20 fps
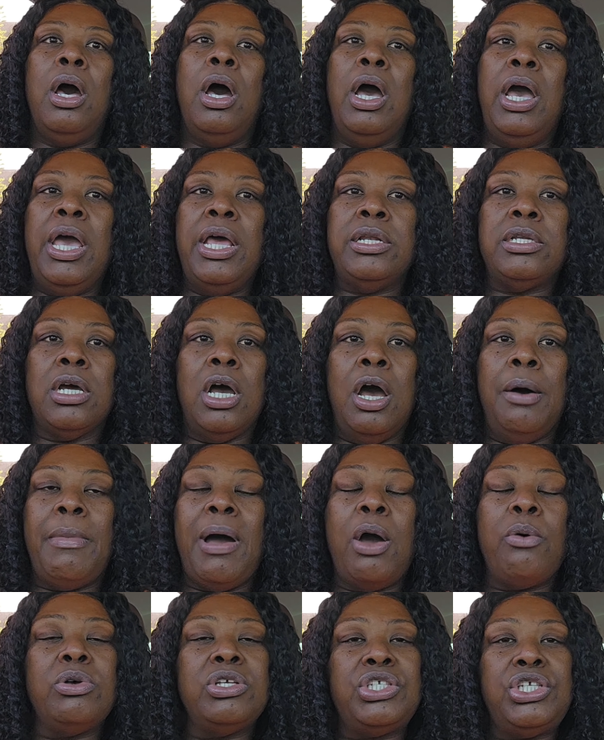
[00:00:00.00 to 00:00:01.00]
And
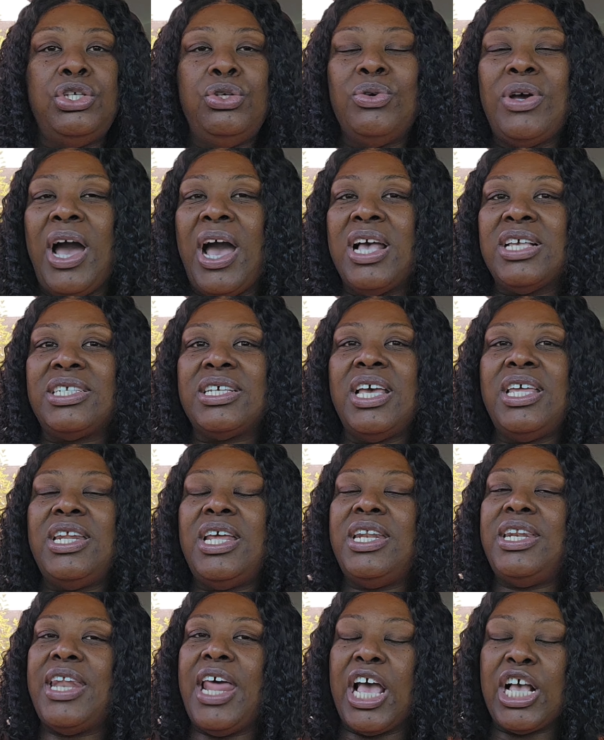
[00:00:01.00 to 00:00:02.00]
I will see you guys in
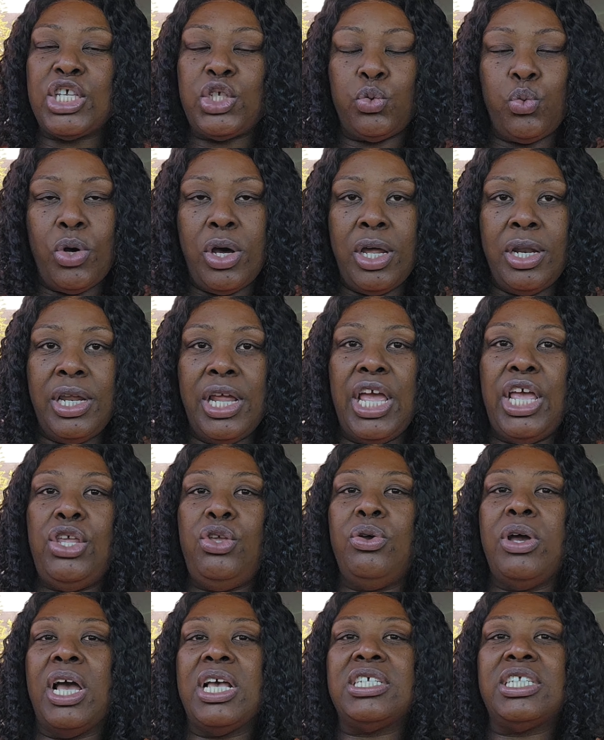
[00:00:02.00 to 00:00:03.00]
the next one. And
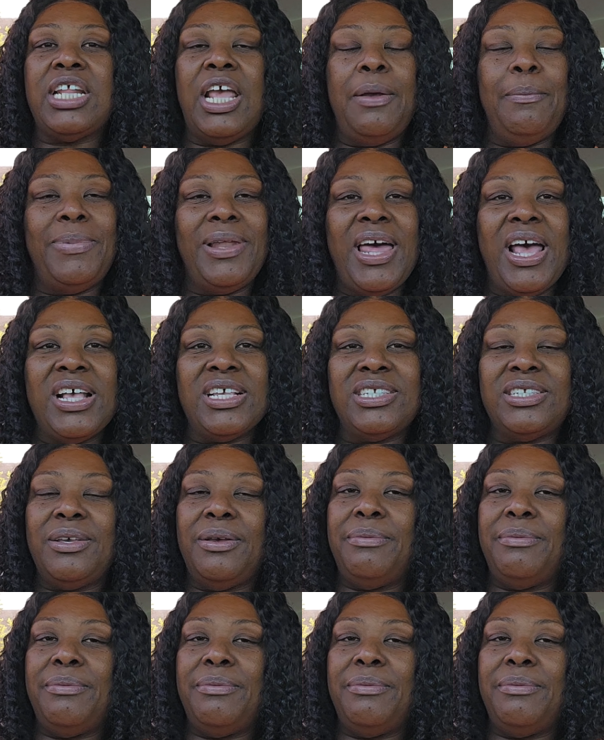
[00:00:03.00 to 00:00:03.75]
you guys stay blessed.